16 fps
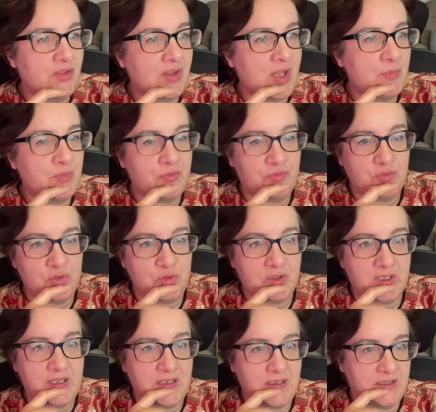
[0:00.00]
that
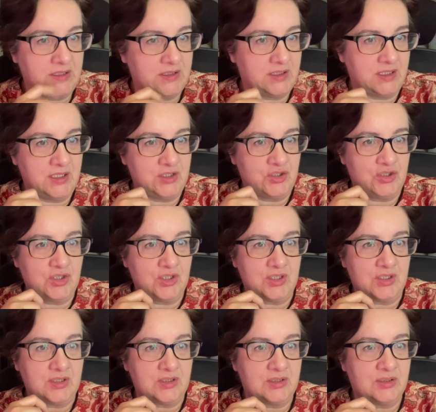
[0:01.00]
before and I
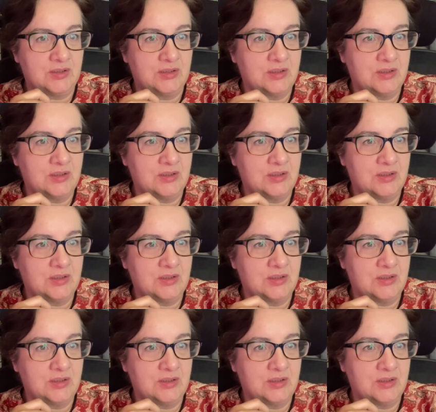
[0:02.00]
just